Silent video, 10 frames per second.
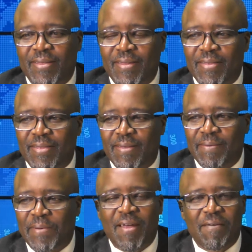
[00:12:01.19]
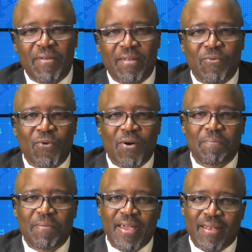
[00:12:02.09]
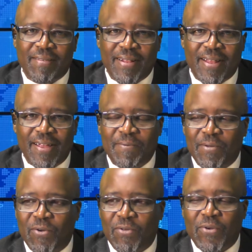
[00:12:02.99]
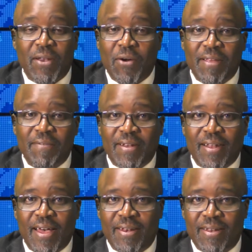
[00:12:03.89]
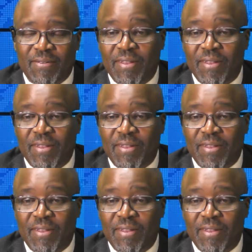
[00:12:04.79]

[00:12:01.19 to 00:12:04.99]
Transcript: the benefits won't be as large because you cannot live in an island.